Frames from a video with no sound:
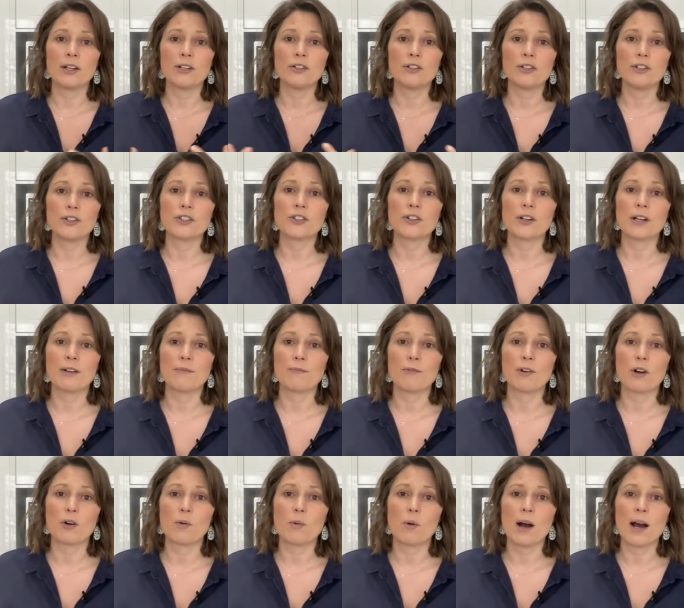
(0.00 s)
nutrient
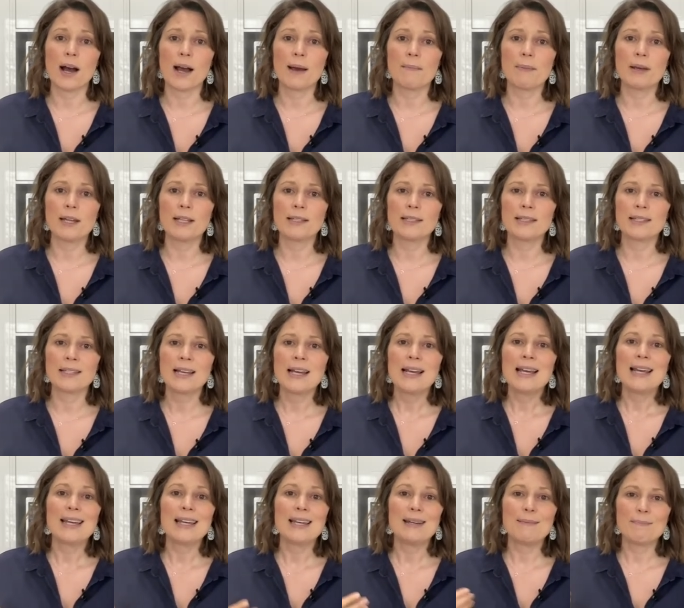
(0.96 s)
requirements,
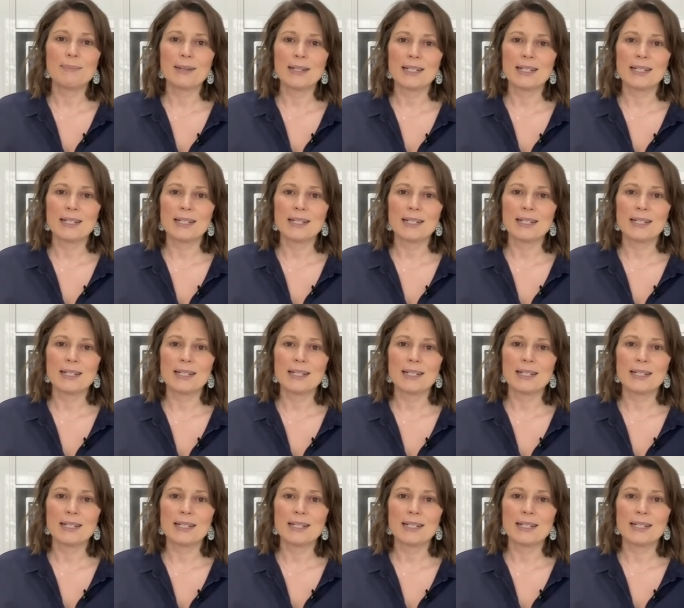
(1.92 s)
in